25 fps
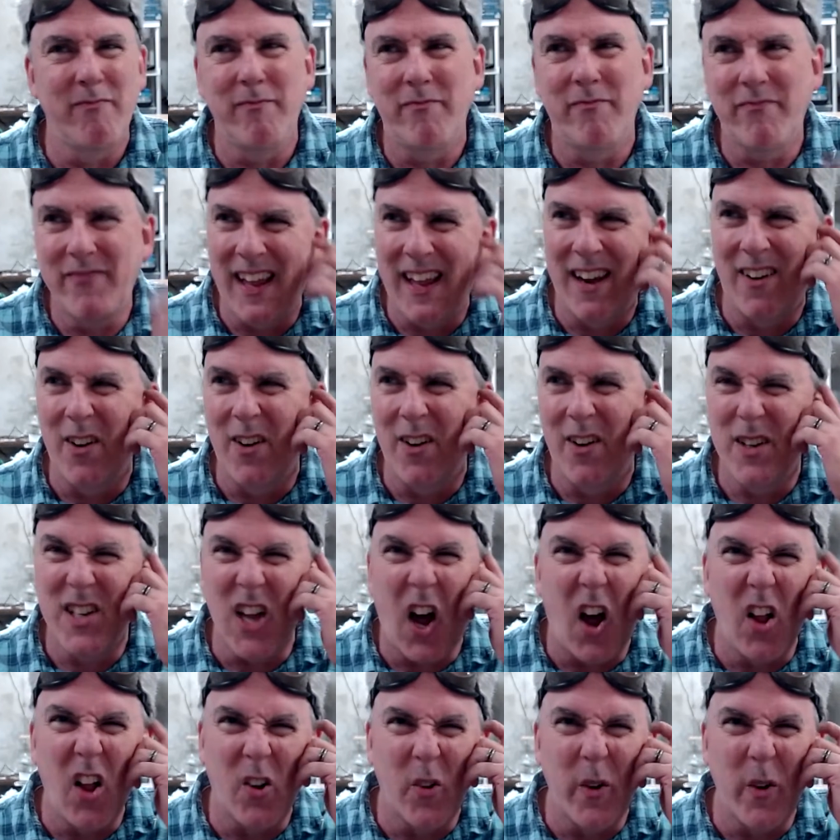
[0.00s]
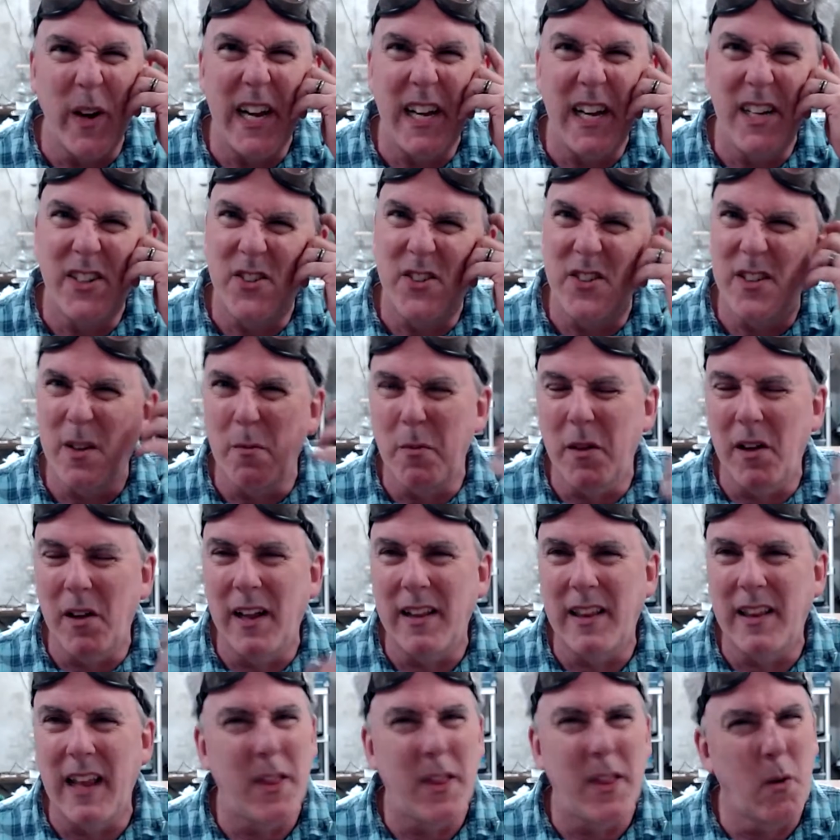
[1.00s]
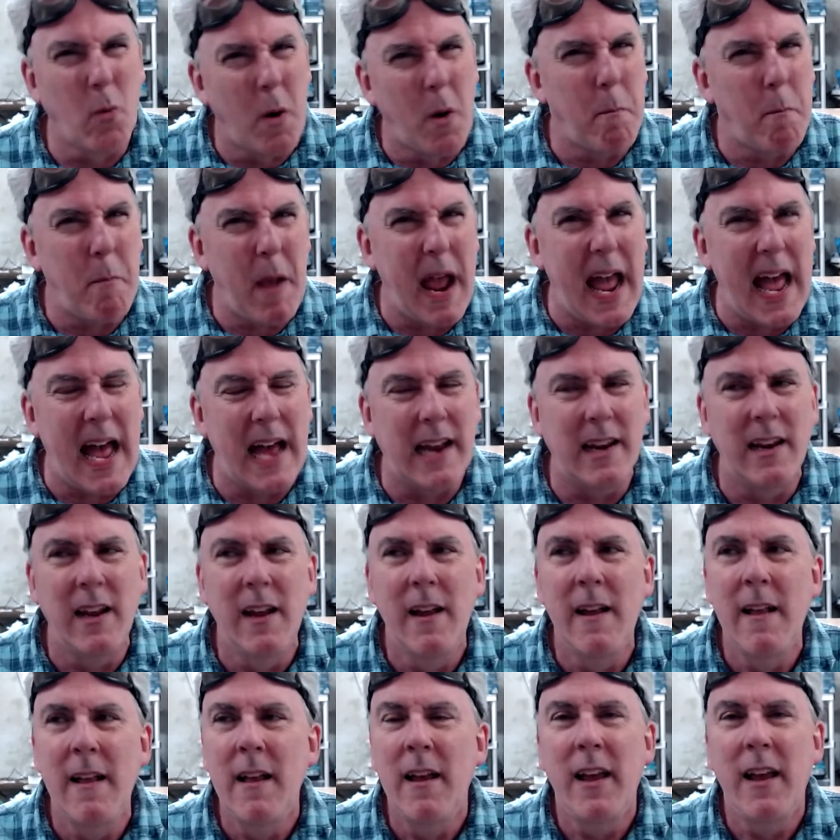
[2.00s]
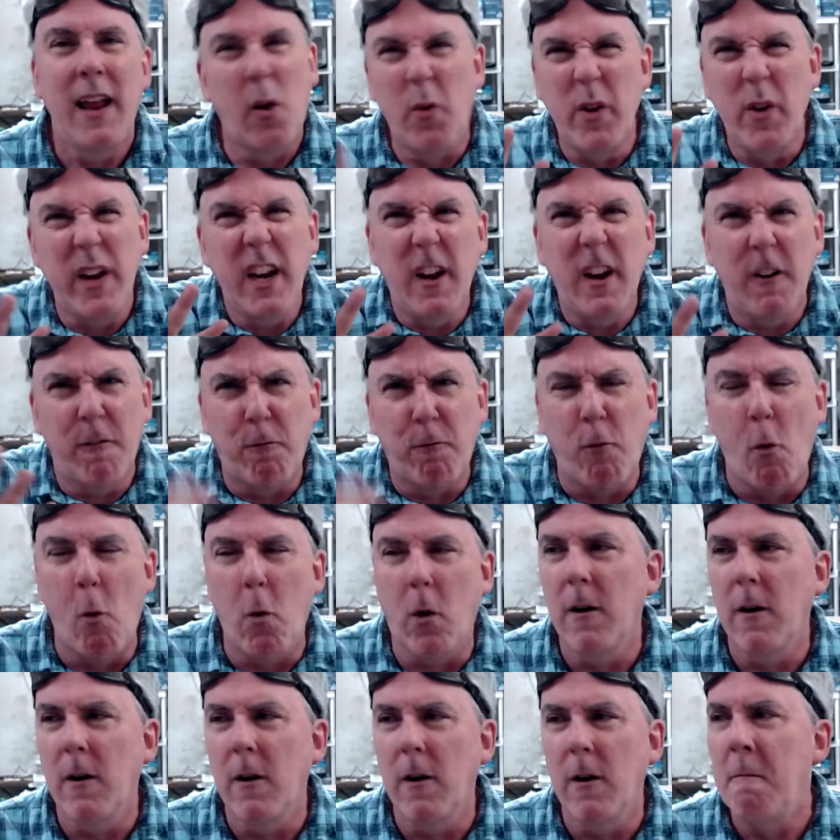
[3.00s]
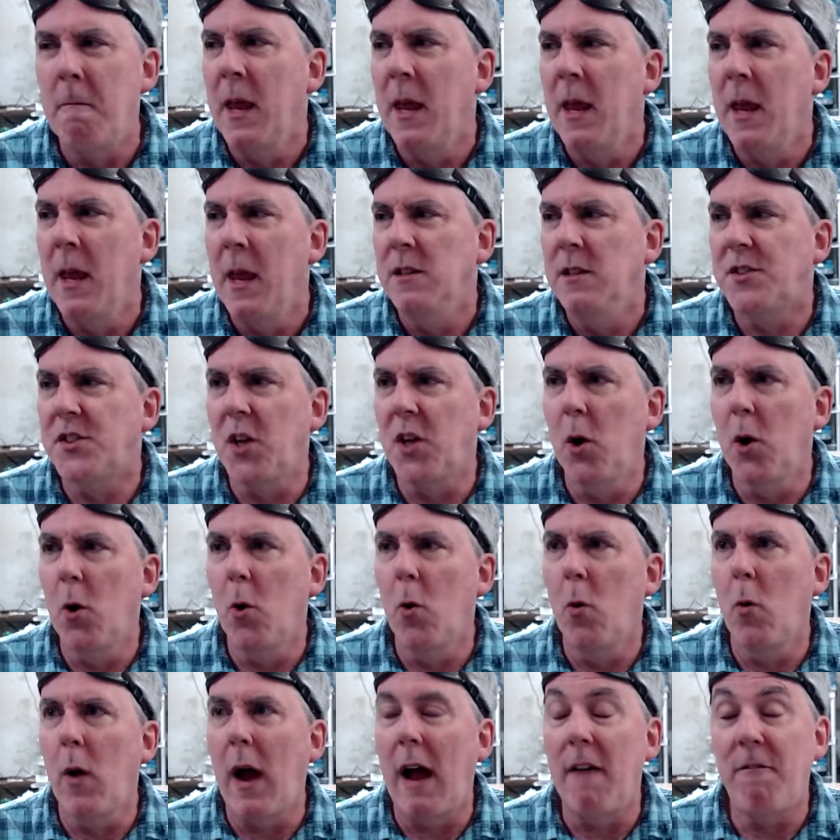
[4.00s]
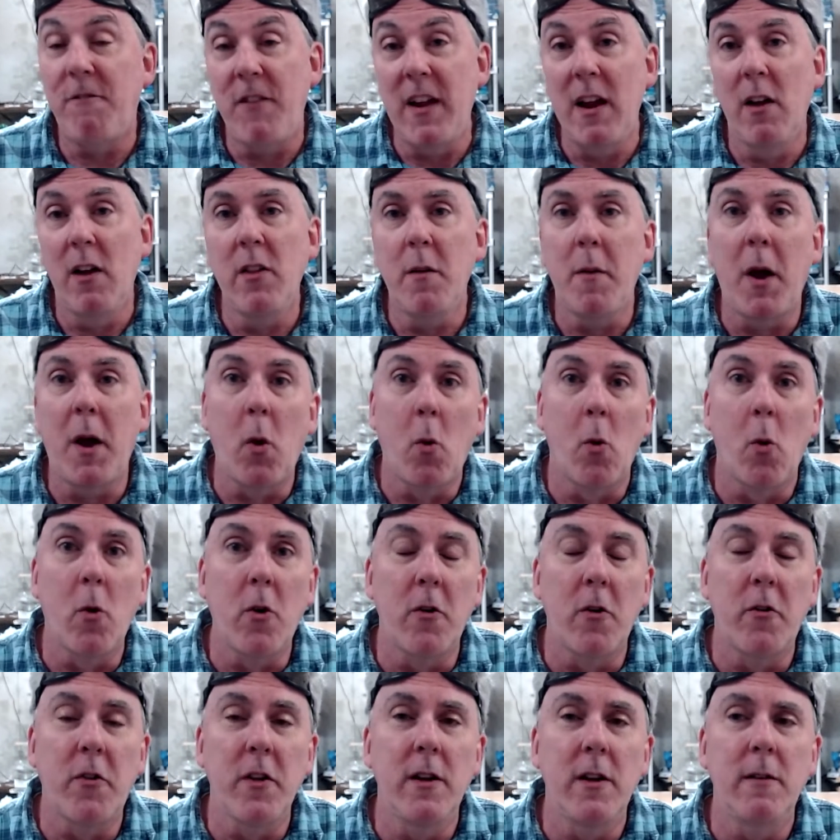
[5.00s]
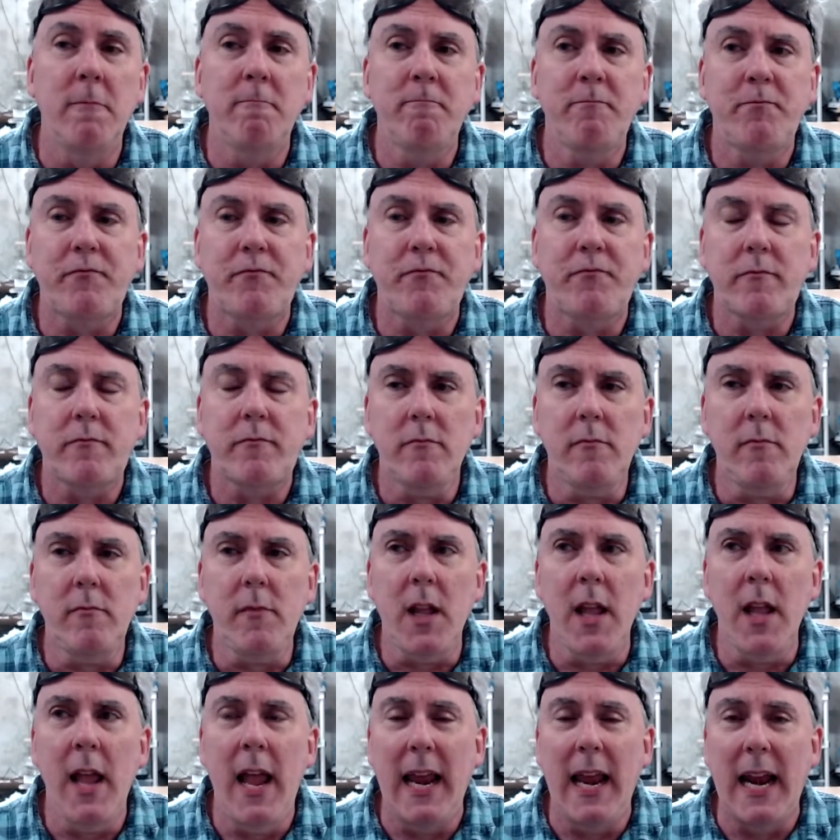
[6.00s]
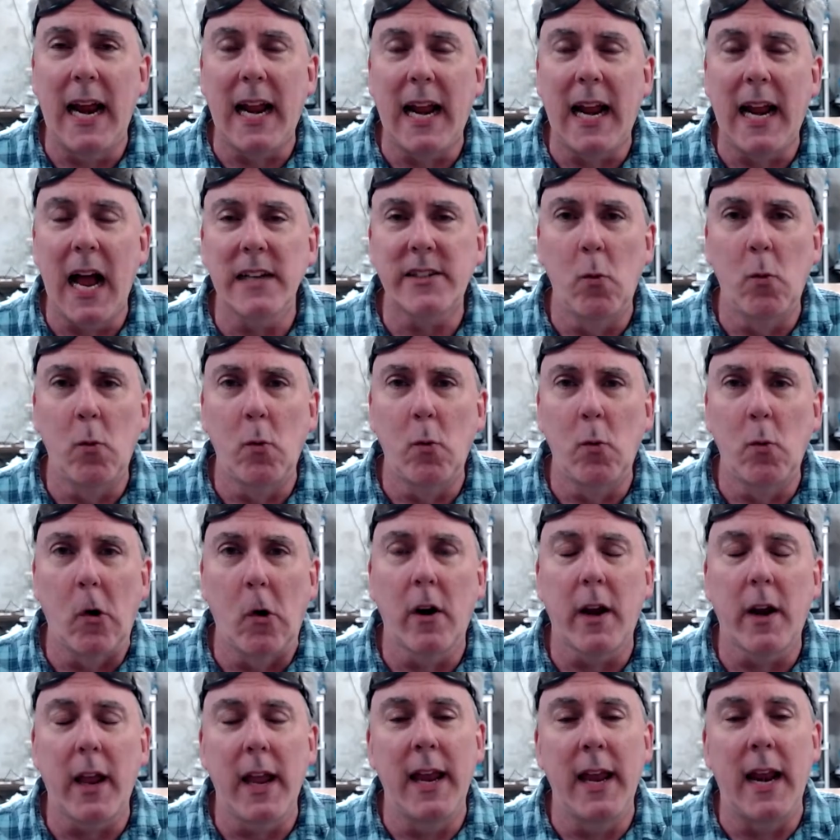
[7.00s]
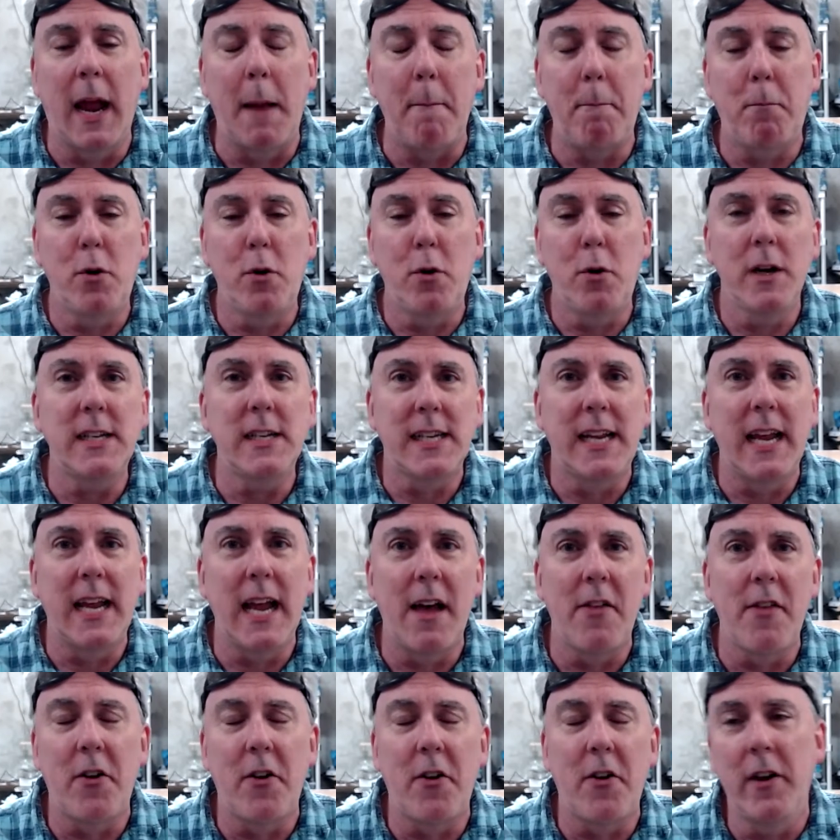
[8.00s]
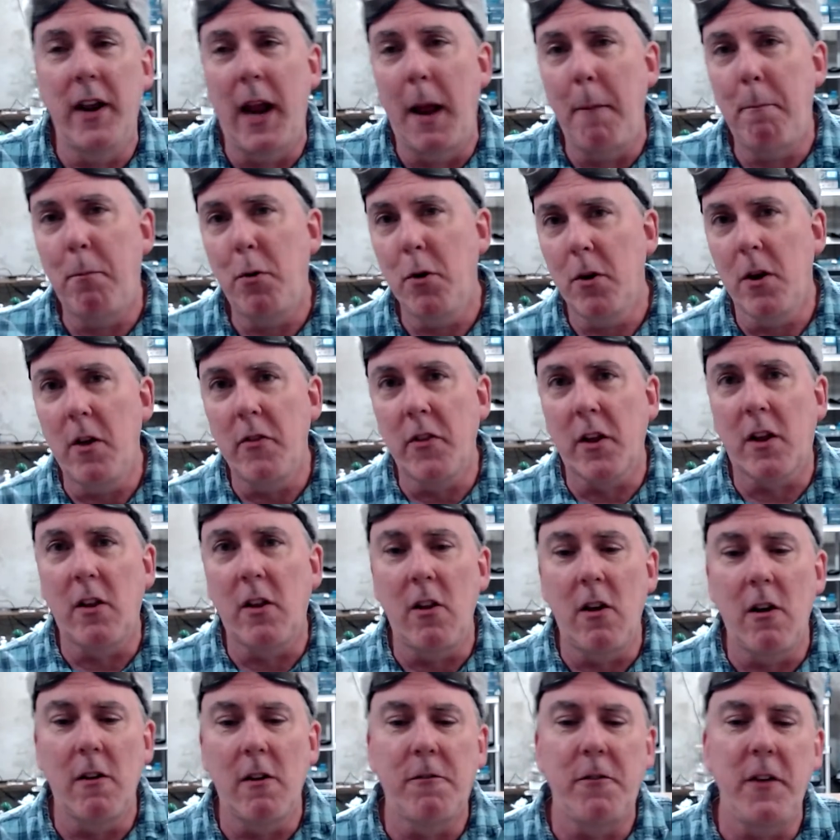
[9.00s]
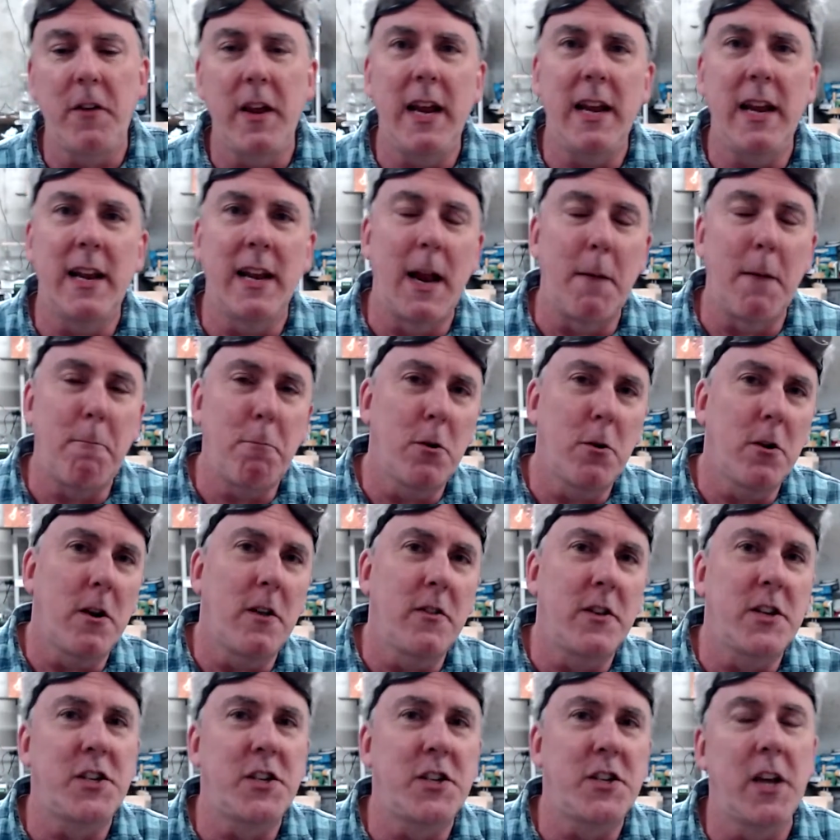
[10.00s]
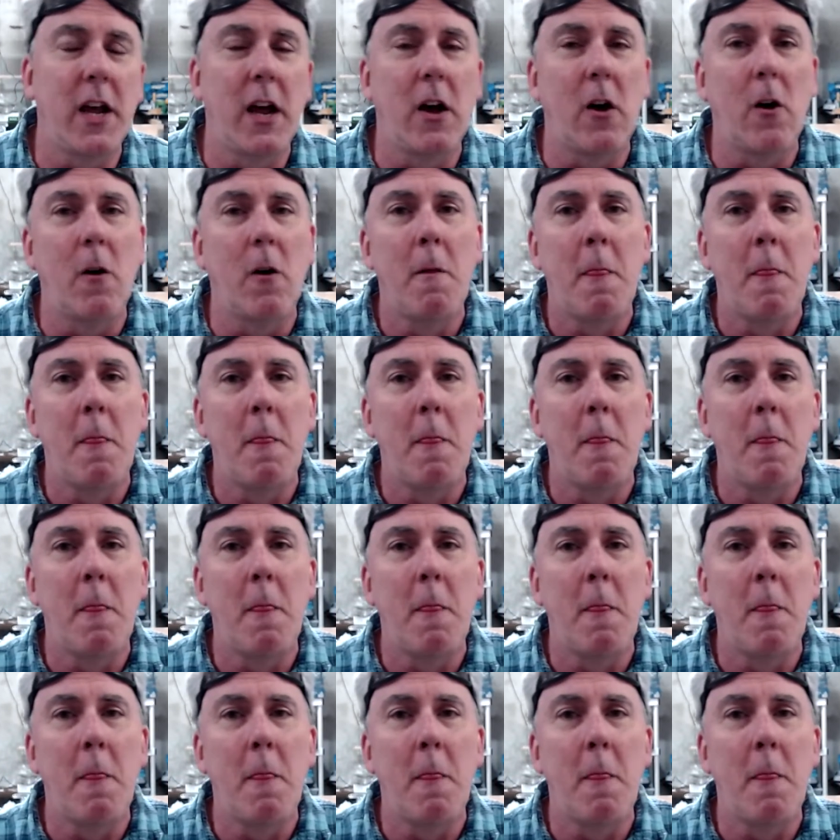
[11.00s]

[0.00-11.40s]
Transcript: I don't know, $1 each or something like that. They weren't bad. I only needed 4. So I found them, I ordered them, and I got to work, and I put it together, and I put on the claw feet, and I put on the shell,